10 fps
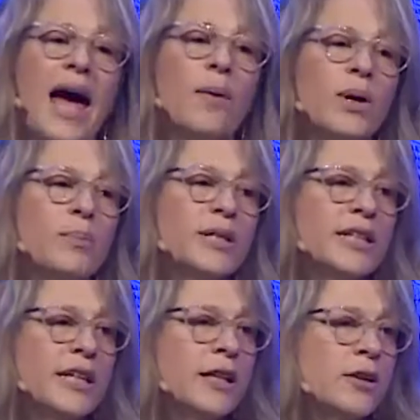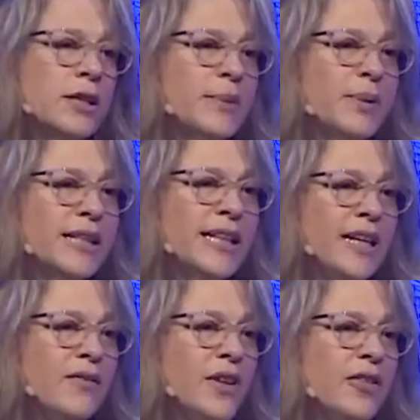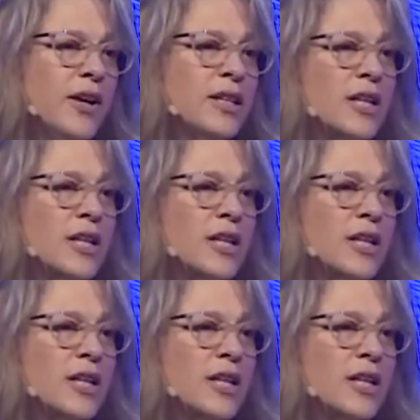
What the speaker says: And we particularly believe that there is